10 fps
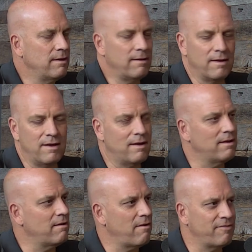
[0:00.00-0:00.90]
And again,
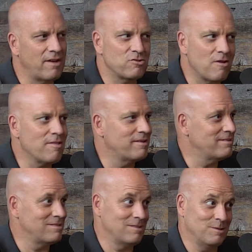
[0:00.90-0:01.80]
that's all it is a